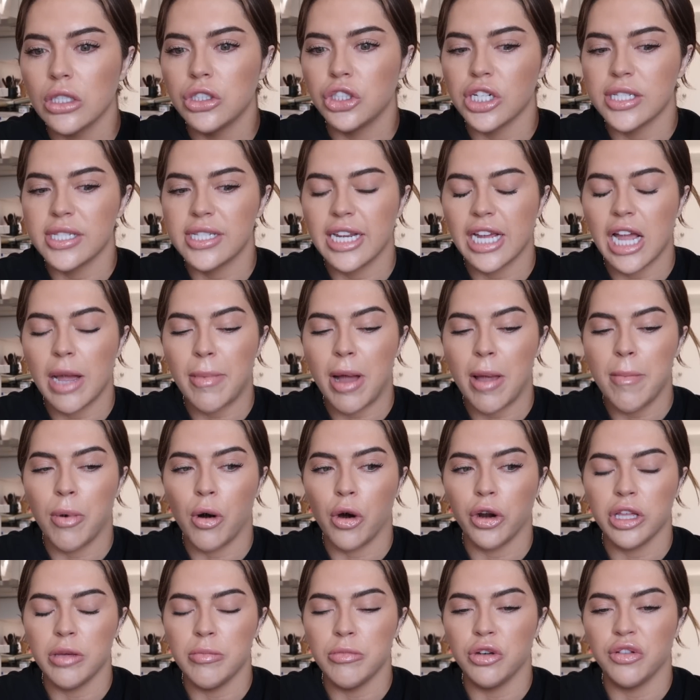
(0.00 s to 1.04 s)
just to get my
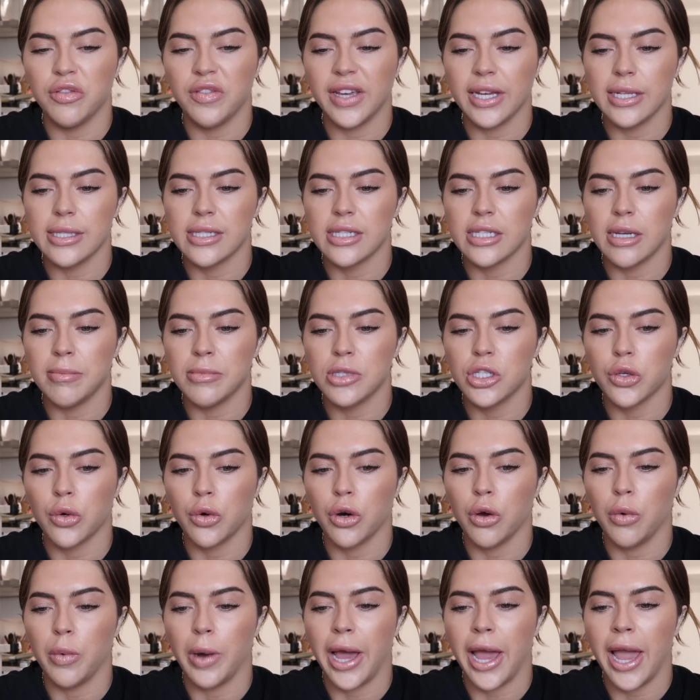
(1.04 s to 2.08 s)
body moving in some
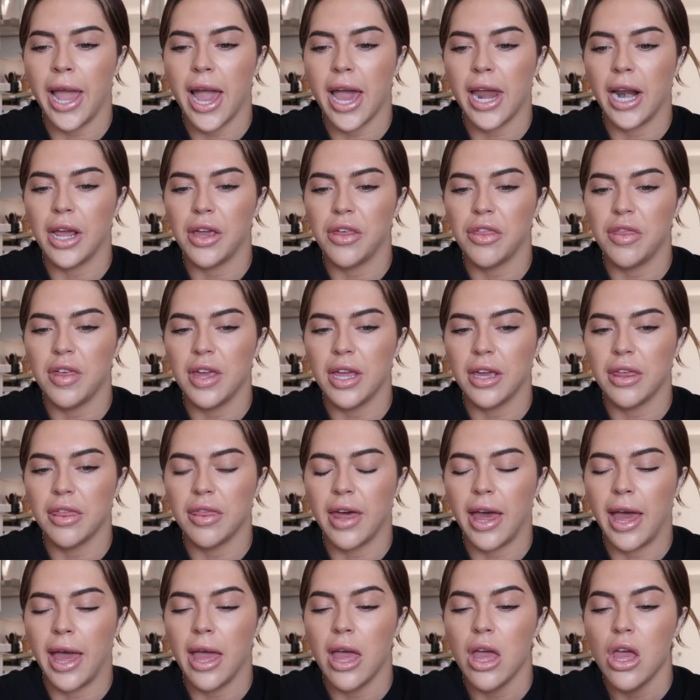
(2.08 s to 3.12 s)
sort of way. And I think
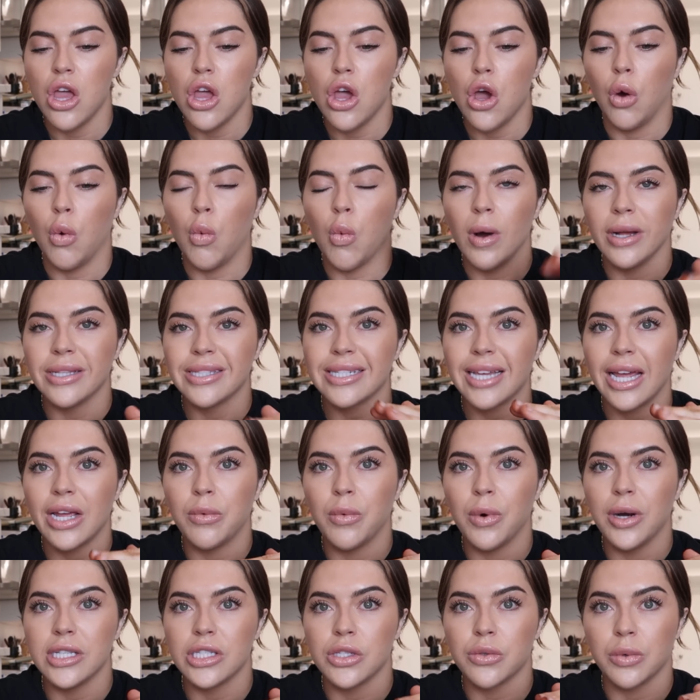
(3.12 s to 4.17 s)
that once I
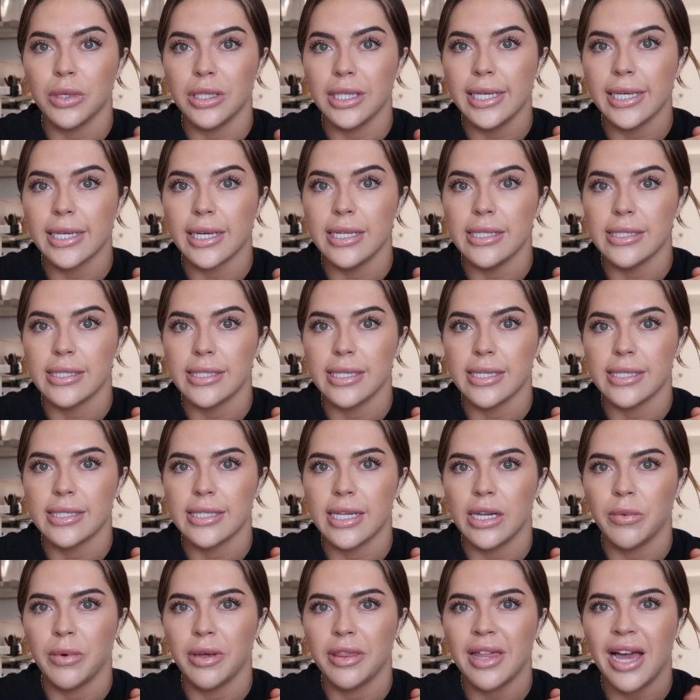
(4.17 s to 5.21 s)
was really
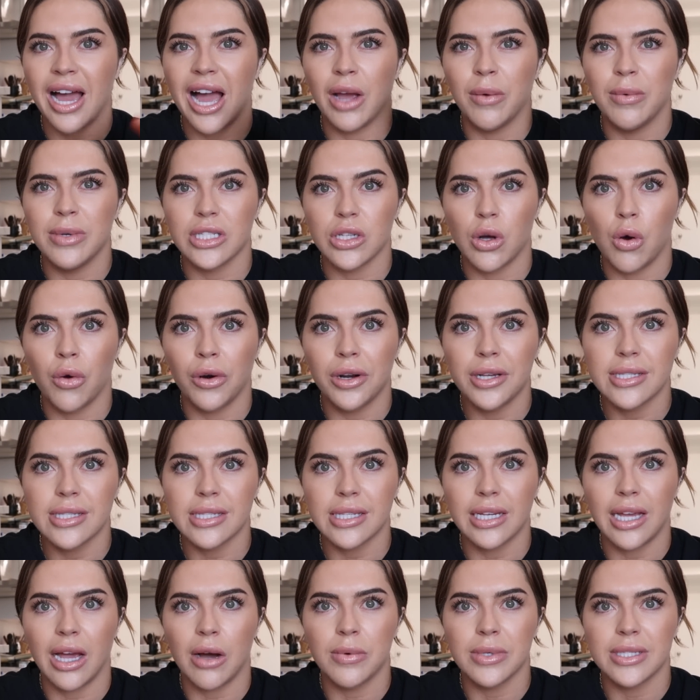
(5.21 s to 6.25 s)
consistent with that, I was
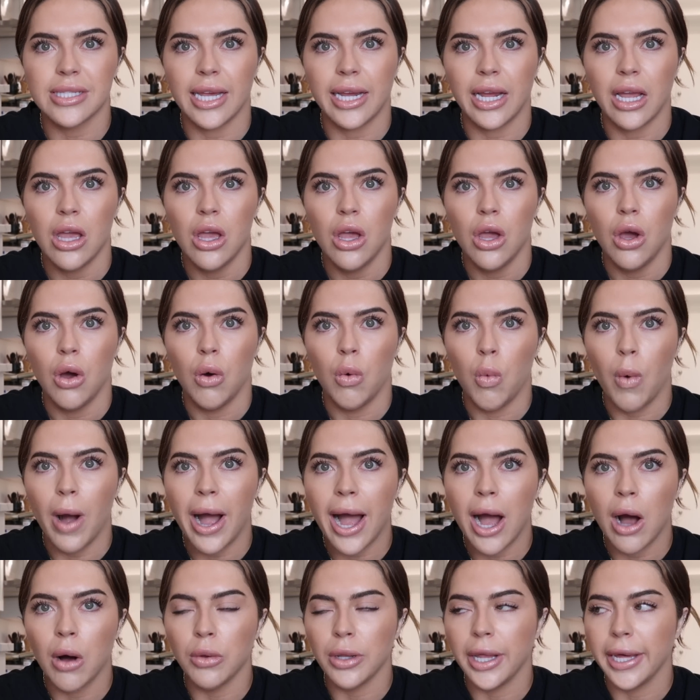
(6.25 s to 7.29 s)
like,
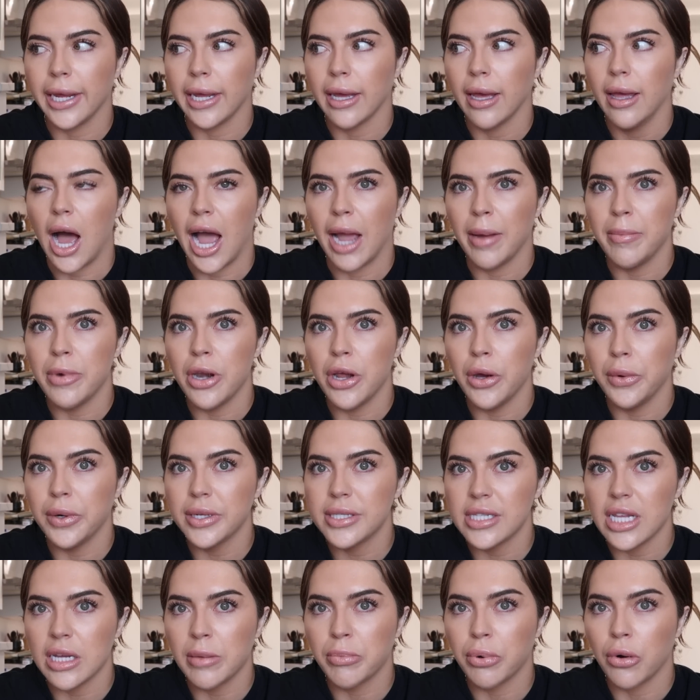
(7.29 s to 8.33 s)
wow, like I'm
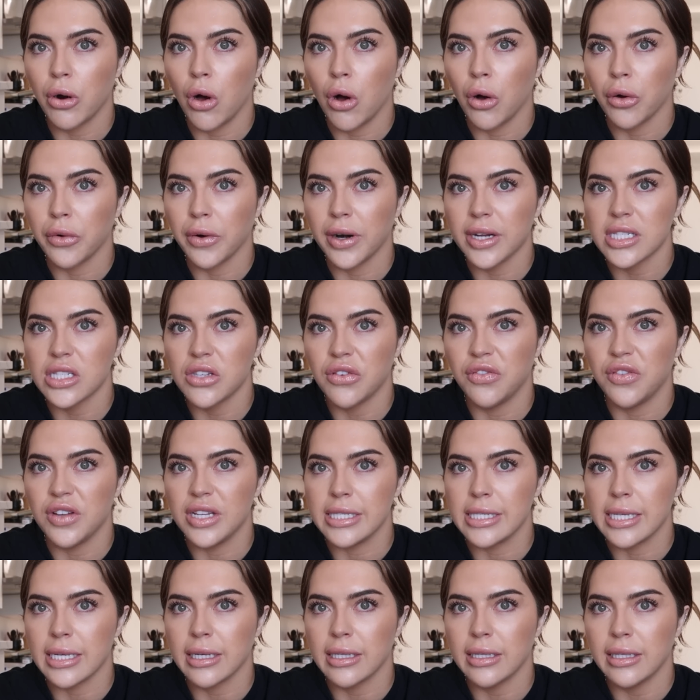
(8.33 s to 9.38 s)
noticing progress
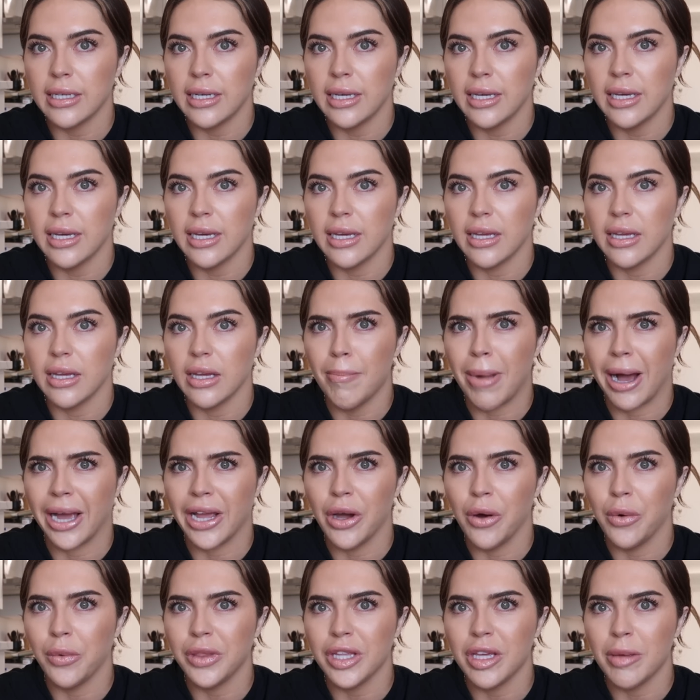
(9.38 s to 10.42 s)
physically by
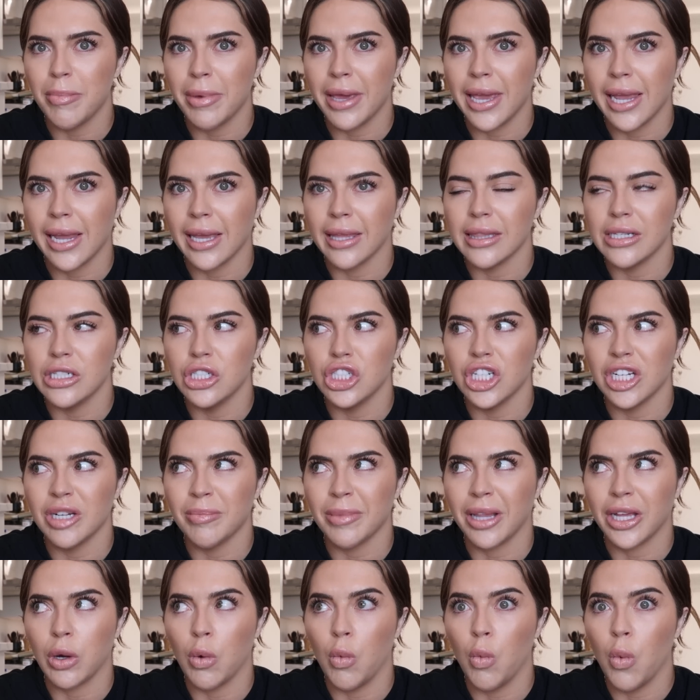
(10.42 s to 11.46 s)
only being in the gym
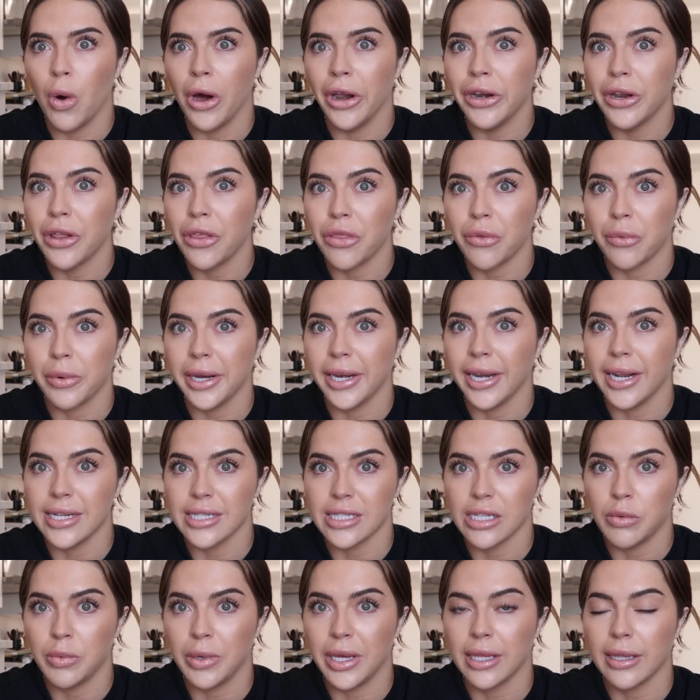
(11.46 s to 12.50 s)
like 1 to 3
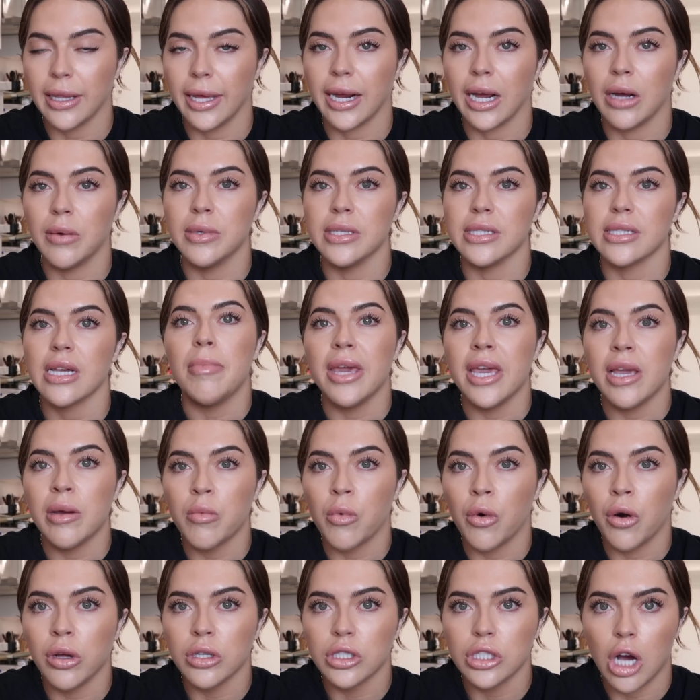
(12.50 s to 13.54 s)
days a week. Like, I was being
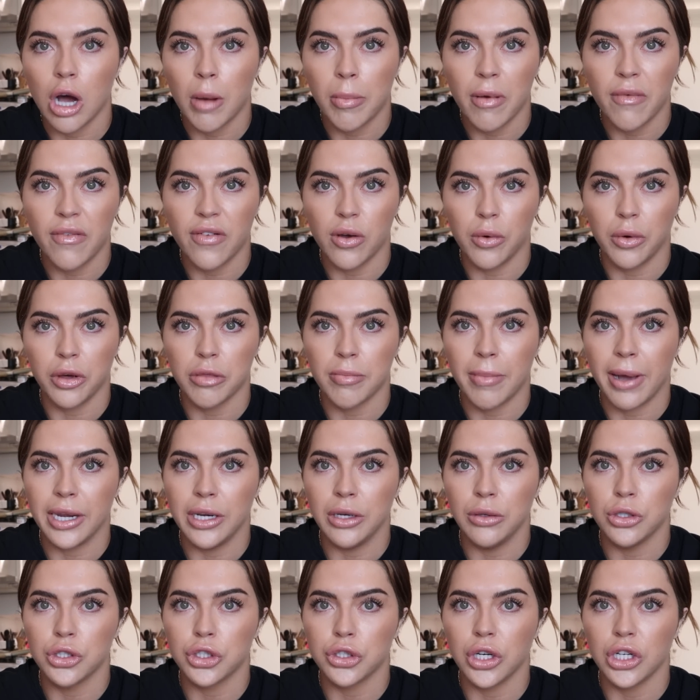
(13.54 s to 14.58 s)
more on top of it with my
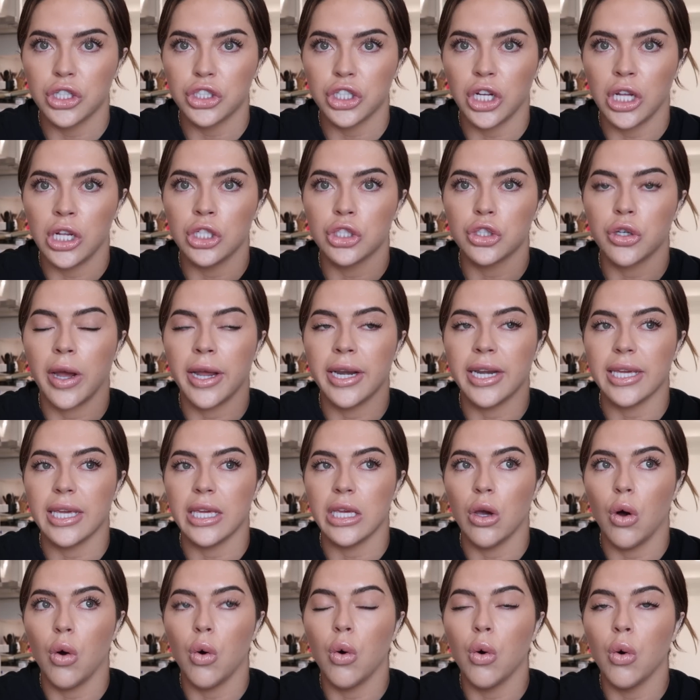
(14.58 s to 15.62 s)
nutrition, trying to
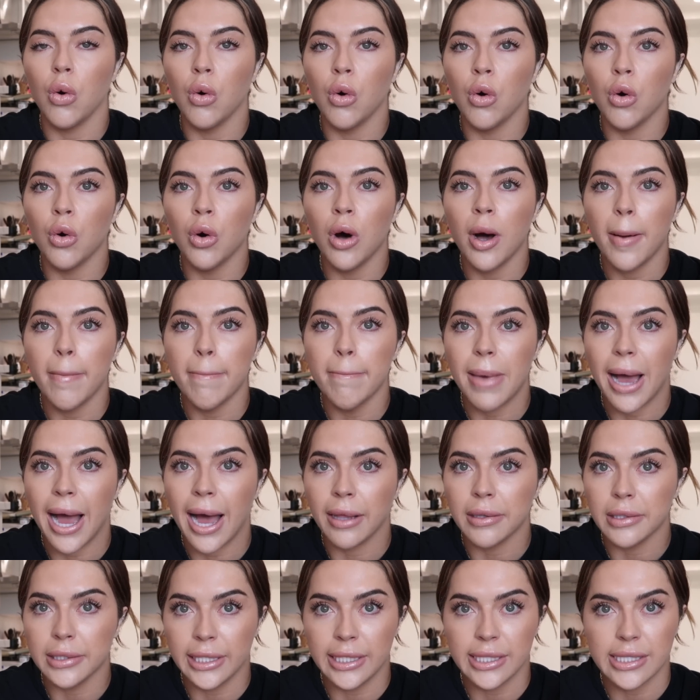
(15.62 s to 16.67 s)
eat whole,
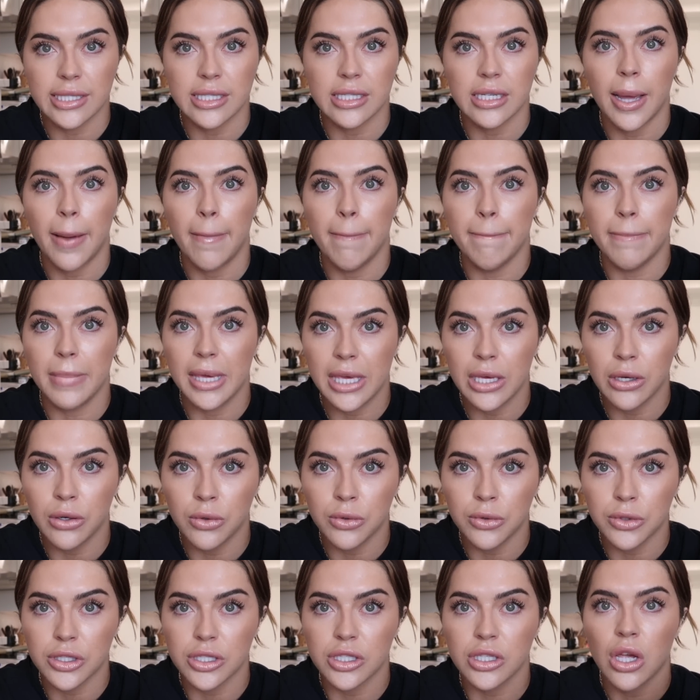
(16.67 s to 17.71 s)
balanced
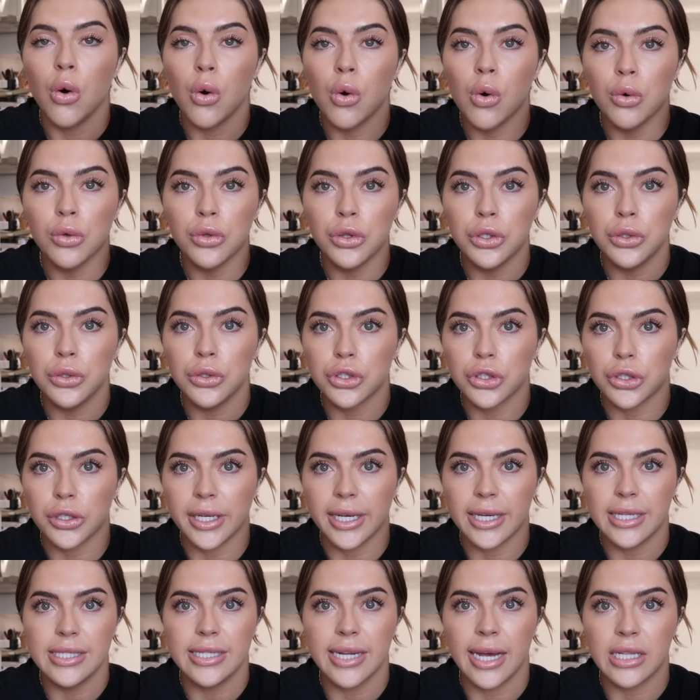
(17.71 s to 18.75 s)
meals, whole
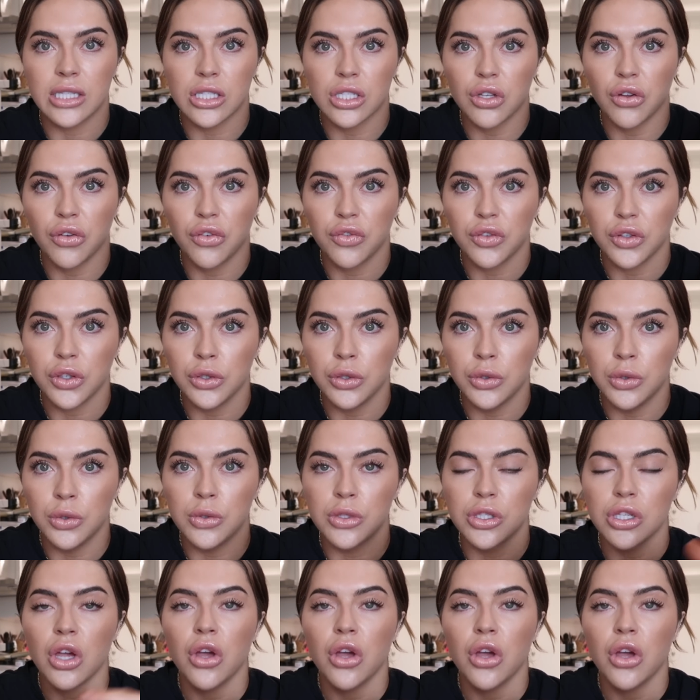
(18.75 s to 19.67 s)
nutrient dense foods,